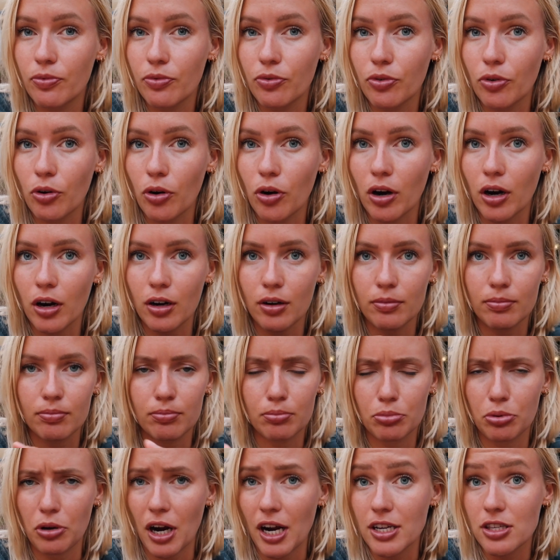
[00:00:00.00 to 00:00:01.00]
for
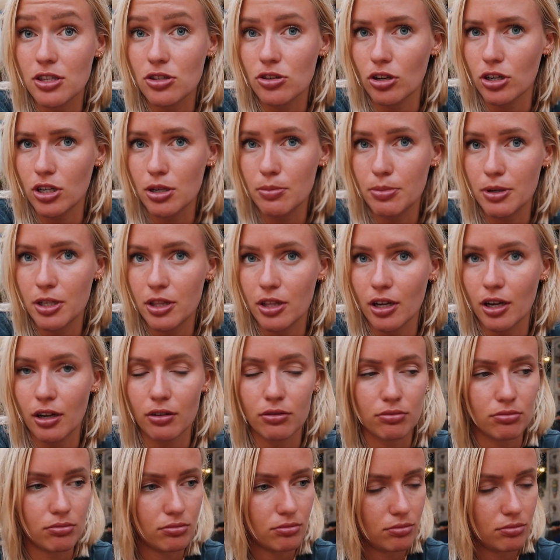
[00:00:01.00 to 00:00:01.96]
prices on Ibiza.